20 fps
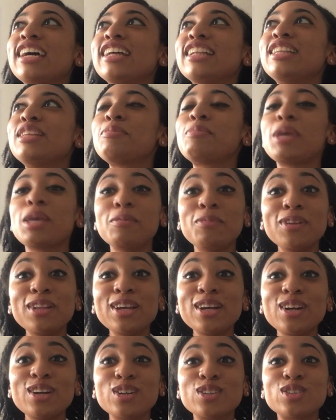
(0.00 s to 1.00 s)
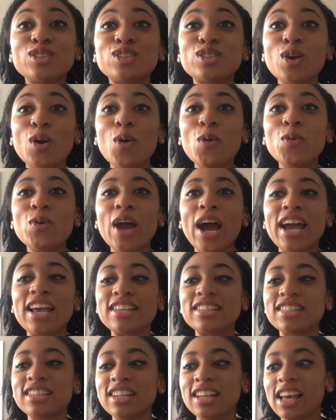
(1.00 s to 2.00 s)
the people there are so
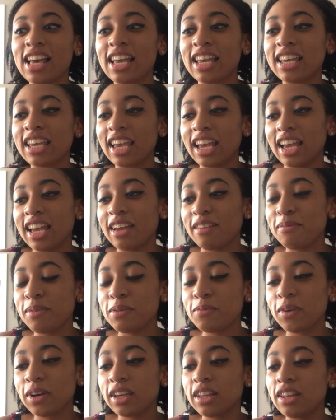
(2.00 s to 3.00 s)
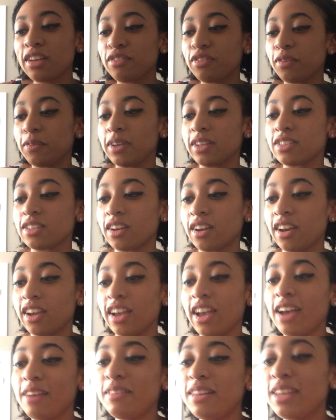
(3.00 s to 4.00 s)
nice, and I've been working there for weeks.
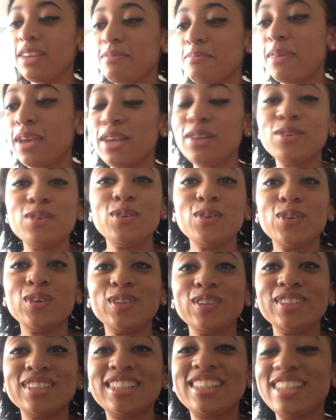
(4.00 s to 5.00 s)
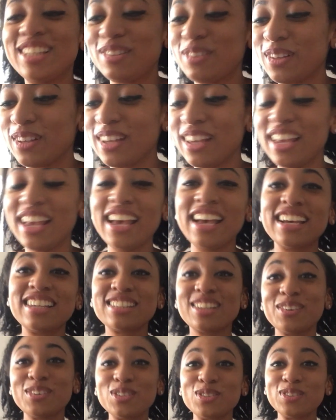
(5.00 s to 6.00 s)
Sorry, I like made noodles
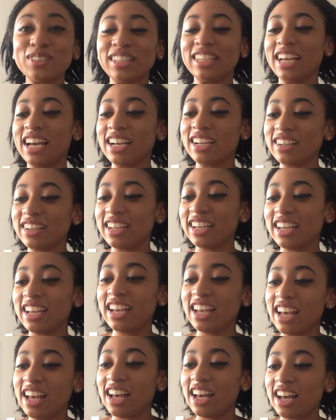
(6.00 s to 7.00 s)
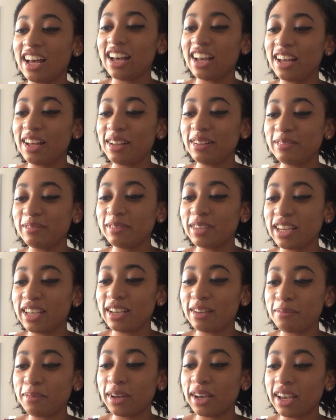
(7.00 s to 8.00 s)
because I was really hungry,
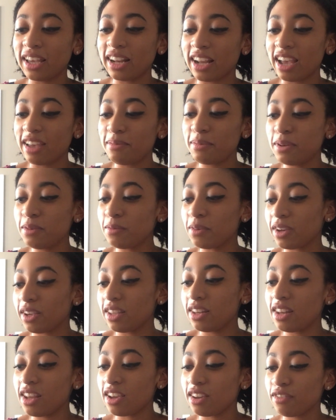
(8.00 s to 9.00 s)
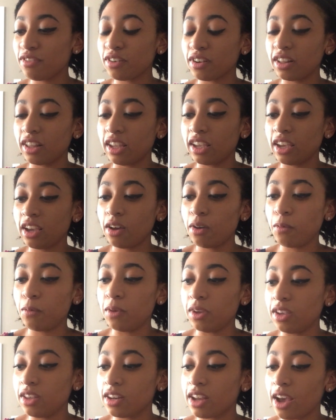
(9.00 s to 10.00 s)
but I've been working there for like a
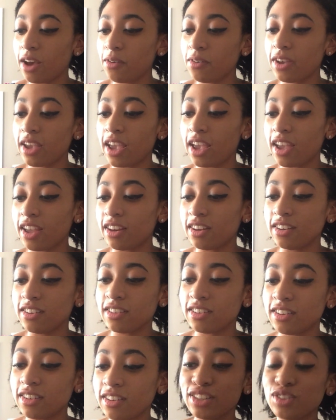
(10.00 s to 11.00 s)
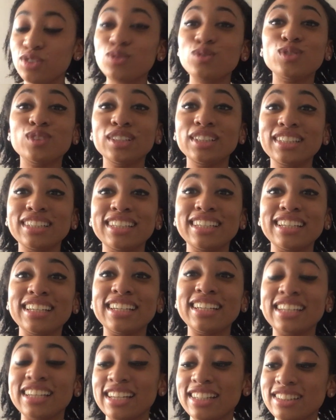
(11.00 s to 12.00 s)
week now, and it's a
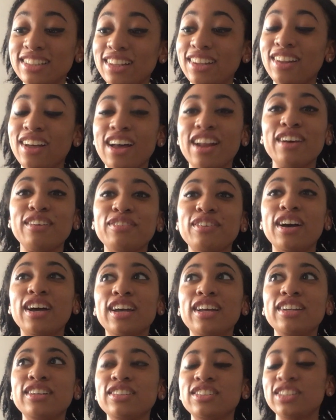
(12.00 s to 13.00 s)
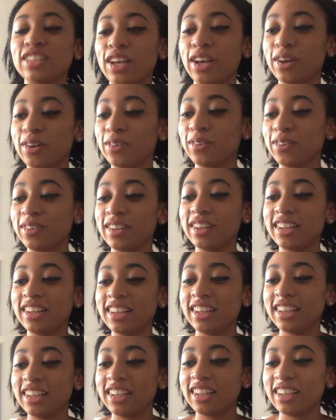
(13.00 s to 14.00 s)
lot of fun. So
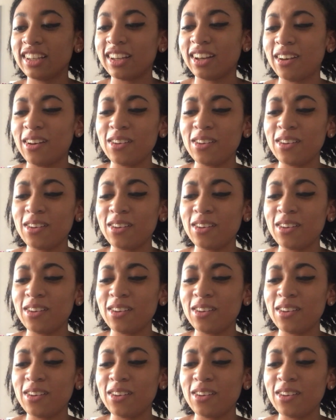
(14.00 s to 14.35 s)
I